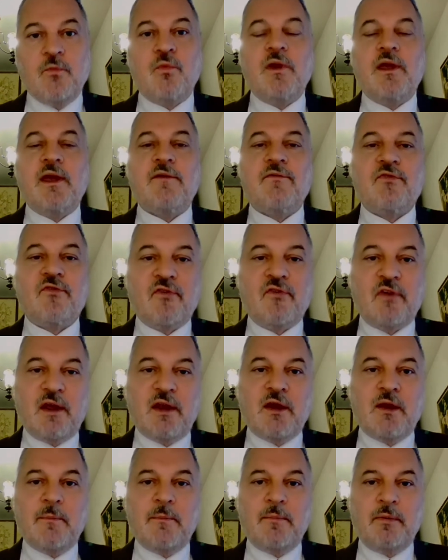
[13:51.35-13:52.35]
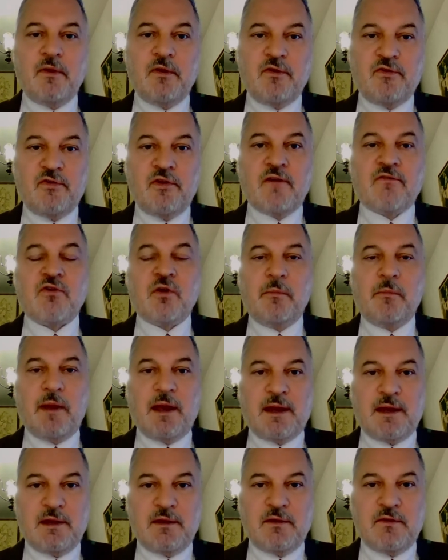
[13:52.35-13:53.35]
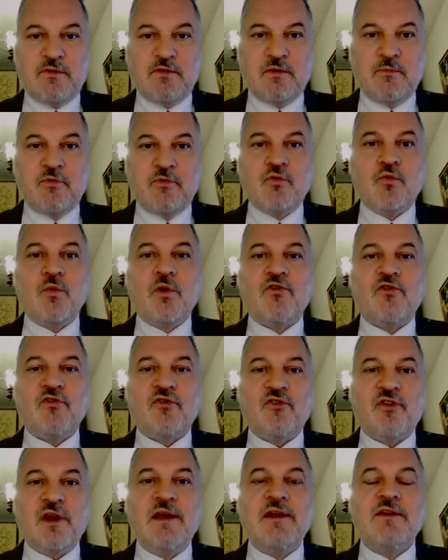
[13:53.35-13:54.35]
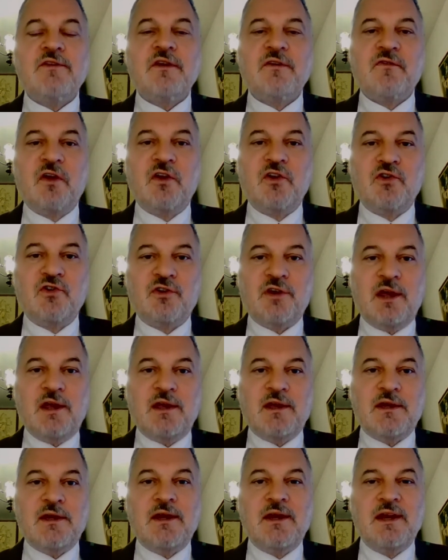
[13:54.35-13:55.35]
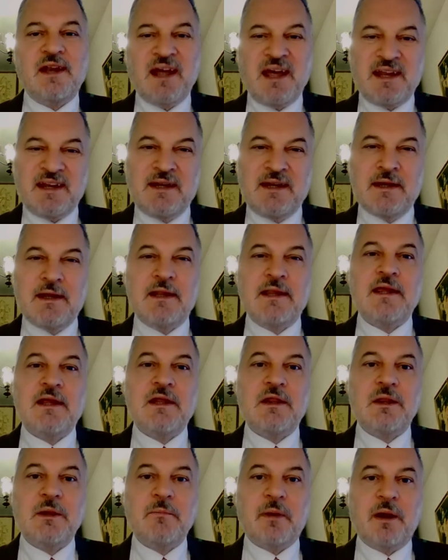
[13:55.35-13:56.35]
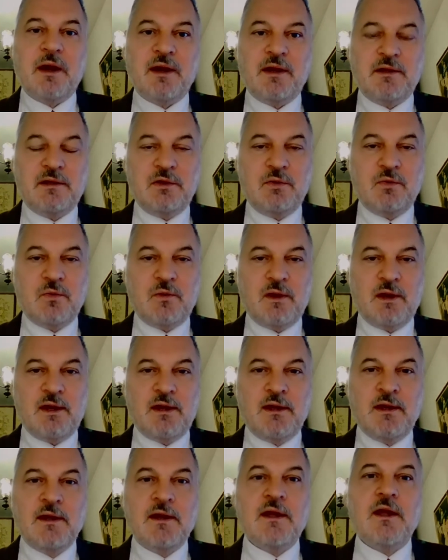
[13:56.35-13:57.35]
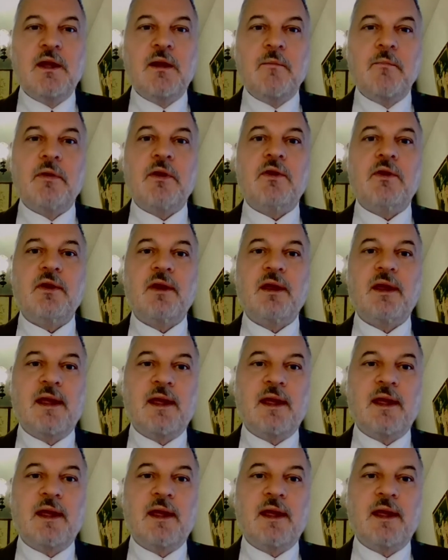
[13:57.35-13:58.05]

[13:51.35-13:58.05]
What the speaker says: we have set up several mechanisms where states have undertaken, not in a legally binding way, but